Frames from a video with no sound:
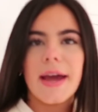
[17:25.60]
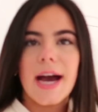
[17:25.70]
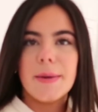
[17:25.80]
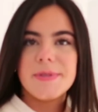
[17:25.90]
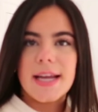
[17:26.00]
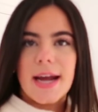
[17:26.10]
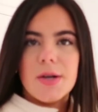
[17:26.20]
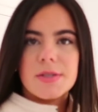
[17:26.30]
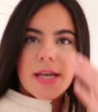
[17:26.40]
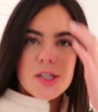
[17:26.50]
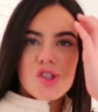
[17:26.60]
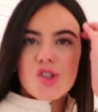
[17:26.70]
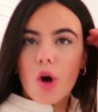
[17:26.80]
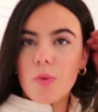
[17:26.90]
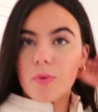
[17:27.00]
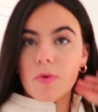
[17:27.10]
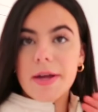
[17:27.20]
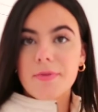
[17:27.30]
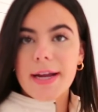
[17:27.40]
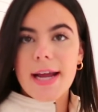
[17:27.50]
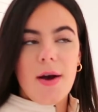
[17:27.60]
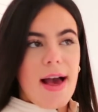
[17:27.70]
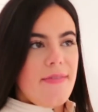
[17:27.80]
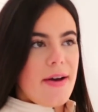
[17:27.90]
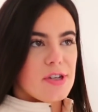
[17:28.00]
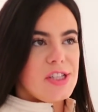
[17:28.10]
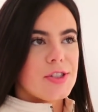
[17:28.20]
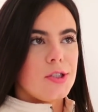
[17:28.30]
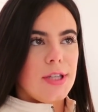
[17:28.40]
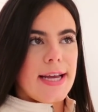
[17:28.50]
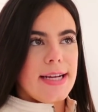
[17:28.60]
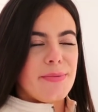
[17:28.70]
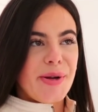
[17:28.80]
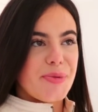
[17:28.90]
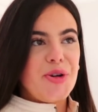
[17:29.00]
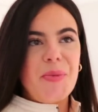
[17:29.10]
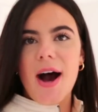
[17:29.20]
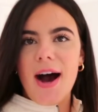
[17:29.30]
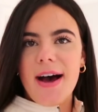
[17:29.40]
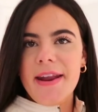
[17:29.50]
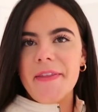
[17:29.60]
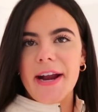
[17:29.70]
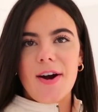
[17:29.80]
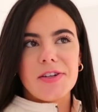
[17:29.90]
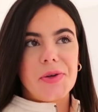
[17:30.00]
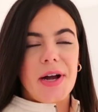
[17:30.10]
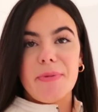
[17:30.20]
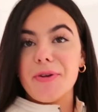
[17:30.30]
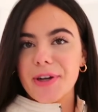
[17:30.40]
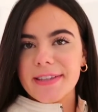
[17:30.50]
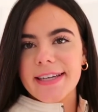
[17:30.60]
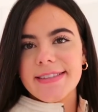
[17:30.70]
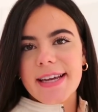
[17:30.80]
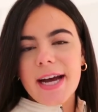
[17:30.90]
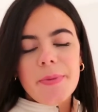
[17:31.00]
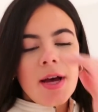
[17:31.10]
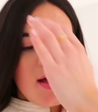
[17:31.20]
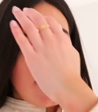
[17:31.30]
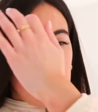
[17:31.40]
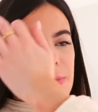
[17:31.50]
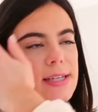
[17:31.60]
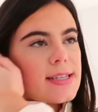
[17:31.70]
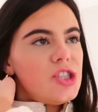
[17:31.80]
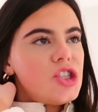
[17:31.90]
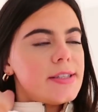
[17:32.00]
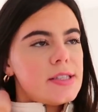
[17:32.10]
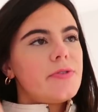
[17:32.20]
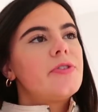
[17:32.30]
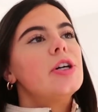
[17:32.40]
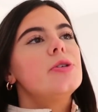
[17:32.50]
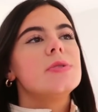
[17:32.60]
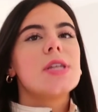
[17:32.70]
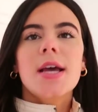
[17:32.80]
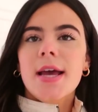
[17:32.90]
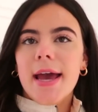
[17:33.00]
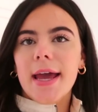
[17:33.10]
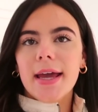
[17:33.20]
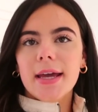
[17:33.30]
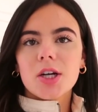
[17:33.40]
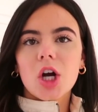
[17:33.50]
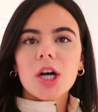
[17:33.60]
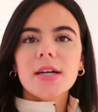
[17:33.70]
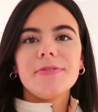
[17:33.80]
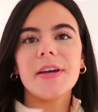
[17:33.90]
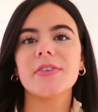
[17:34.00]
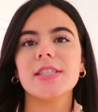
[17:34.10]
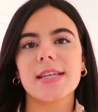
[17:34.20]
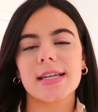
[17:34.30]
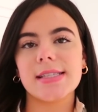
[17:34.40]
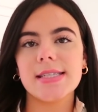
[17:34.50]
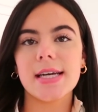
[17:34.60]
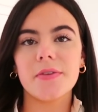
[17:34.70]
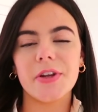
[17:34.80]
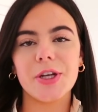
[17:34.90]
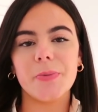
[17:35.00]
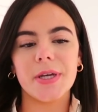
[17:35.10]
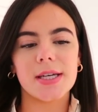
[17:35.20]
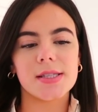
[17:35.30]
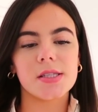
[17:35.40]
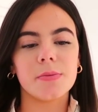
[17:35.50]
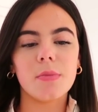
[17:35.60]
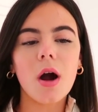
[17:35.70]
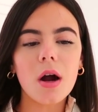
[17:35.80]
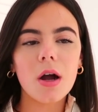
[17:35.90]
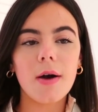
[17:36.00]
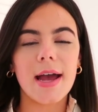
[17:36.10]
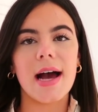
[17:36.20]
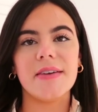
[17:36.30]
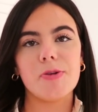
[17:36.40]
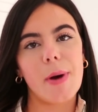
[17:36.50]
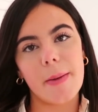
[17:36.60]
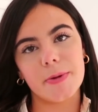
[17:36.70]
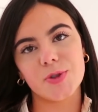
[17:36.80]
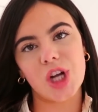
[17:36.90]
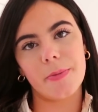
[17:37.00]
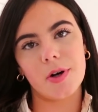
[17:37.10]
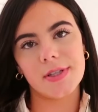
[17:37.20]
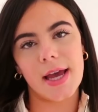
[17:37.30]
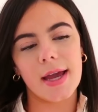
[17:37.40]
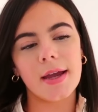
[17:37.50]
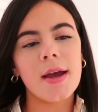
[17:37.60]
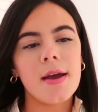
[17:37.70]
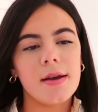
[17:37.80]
Okay, update. I know it's like so bright right now. I have every single light in my room on. And then I also have my ring light set up um, because I just filmed a current favorites, like a sit down video because tomorrow I have the pop-up shop all day.